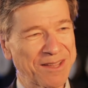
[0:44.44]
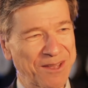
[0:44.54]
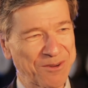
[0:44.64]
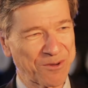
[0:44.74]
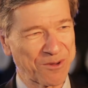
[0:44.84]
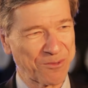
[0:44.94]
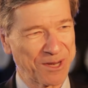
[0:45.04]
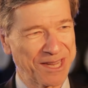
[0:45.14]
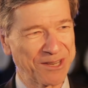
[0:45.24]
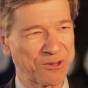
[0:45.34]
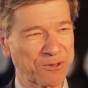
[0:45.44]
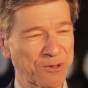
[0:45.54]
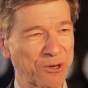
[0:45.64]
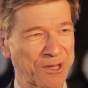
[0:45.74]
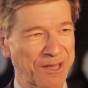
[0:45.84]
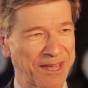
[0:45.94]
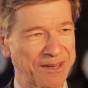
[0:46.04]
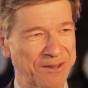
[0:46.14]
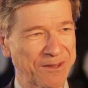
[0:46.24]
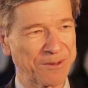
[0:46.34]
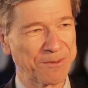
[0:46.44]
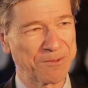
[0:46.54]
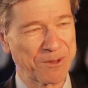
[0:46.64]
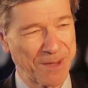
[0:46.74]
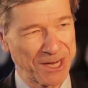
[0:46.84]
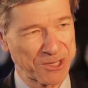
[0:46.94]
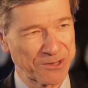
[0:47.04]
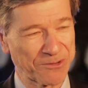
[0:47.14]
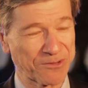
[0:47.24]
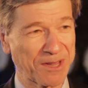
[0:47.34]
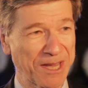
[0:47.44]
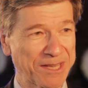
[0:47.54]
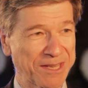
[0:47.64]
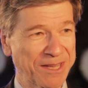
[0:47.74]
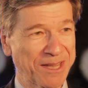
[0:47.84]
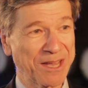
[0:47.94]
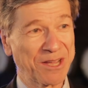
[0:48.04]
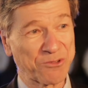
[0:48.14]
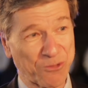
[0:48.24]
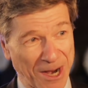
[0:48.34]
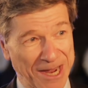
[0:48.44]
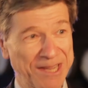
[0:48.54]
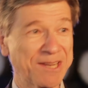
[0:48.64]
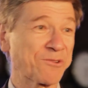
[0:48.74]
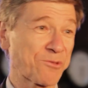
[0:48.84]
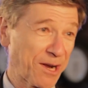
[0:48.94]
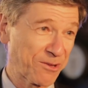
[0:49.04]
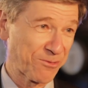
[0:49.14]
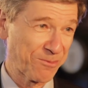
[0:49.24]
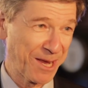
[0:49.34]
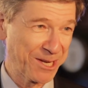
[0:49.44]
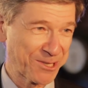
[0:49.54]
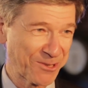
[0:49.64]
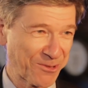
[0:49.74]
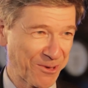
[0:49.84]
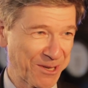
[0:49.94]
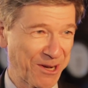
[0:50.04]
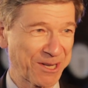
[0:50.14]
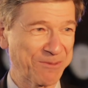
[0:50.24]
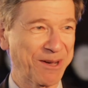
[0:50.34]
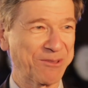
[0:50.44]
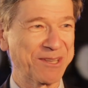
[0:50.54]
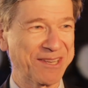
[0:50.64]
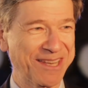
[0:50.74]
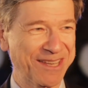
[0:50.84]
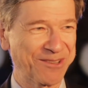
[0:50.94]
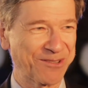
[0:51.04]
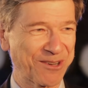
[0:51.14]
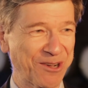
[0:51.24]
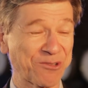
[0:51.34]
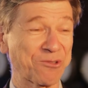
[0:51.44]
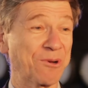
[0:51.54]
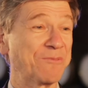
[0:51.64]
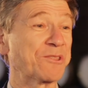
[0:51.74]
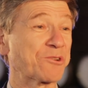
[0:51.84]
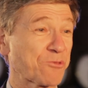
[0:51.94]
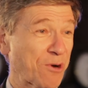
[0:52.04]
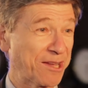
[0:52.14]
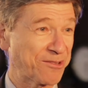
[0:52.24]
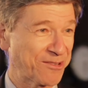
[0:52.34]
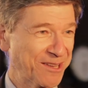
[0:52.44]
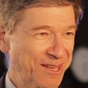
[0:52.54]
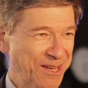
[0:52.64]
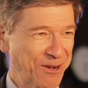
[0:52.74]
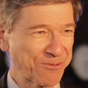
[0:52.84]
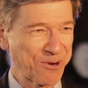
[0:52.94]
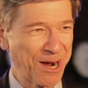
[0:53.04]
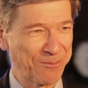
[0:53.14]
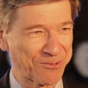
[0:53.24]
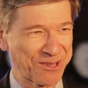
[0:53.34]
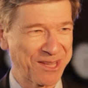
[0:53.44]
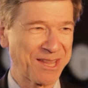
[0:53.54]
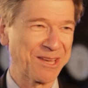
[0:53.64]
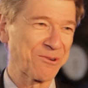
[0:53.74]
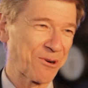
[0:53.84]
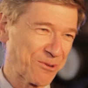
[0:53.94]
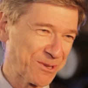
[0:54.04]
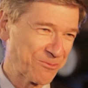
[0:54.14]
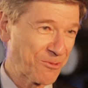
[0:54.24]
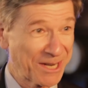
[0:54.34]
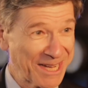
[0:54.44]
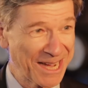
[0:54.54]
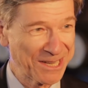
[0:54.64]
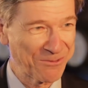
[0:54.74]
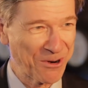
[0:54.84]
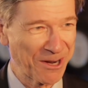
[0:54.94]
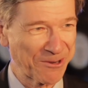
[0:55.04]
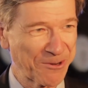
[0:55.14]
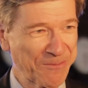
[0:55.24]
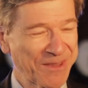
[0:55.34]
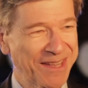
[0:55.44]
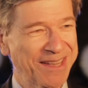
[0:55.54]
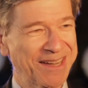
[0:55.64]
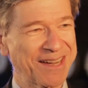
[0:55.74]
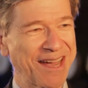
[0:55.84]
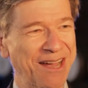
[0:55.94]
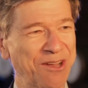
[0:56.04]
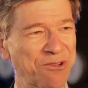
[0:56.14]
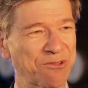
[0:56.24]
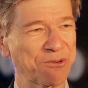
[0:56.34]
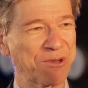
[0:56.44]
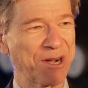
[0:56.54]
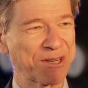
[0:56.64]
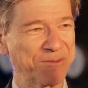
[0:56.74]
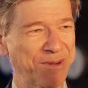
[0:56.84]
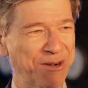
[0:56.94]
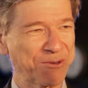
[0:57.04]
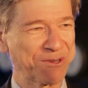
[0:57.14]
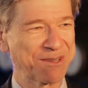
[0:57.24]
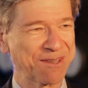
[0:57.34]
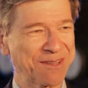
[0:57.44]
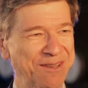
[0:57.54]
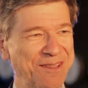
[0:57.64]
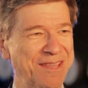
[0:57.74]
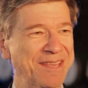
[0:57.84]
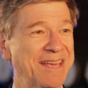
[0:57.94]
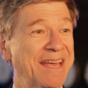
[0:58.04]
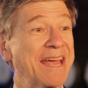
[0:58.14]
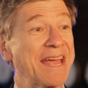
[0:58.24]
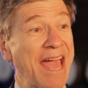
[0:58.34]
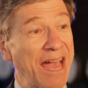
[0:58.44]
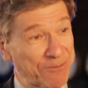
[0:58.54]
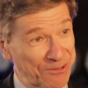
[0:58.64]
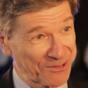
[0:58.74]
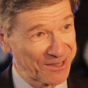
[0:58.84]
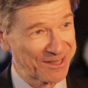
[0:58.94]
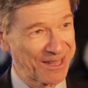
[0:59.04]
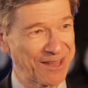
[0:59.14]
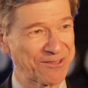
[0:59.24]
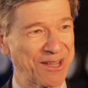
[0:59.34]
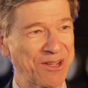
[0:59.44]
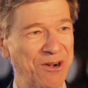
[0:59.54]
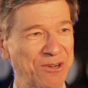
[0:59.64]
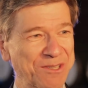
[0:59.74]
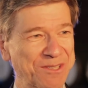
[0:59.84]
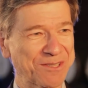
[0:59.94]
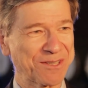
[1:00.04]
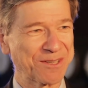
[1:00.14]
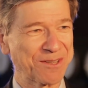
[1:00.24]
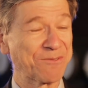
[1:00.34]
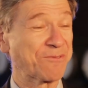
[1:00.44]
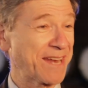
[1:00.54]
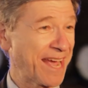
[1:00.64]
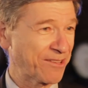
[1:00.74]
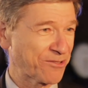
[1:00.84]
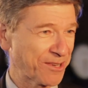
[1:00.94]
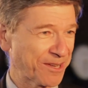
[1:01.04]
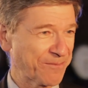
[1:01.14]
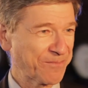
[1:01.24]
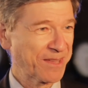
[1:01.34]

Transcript: that we need to look at dimensions like trade and transformation. So I talked about the T's and also even the traits of crops. Can they grow in what kind of water? I also talked about the F's, as I called it, the financing,